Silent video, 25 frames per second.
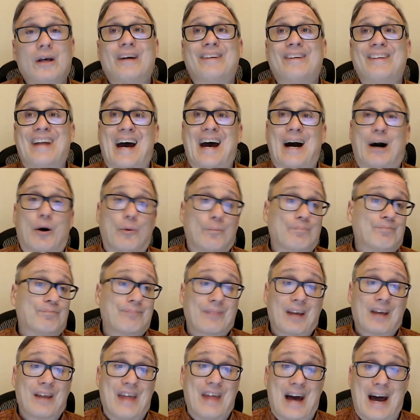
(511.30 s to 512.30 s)
Now,
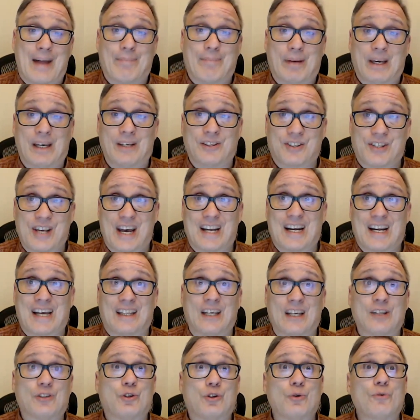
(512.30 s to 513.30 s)
that being said, I
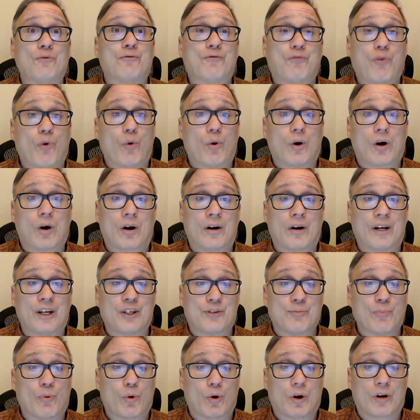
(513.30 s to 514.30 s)
think Dufour
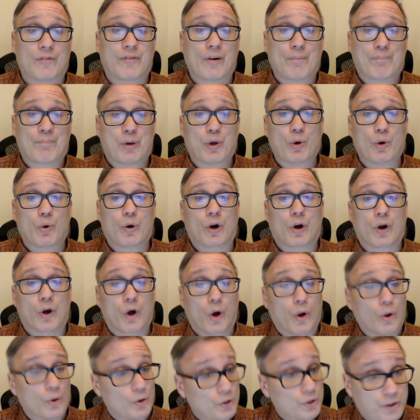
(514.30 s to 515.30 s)
is more of a pure
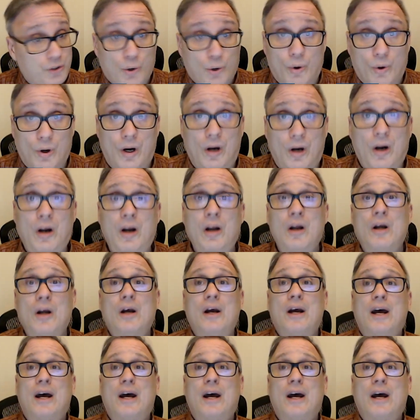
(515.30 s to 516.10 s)
goal scorer.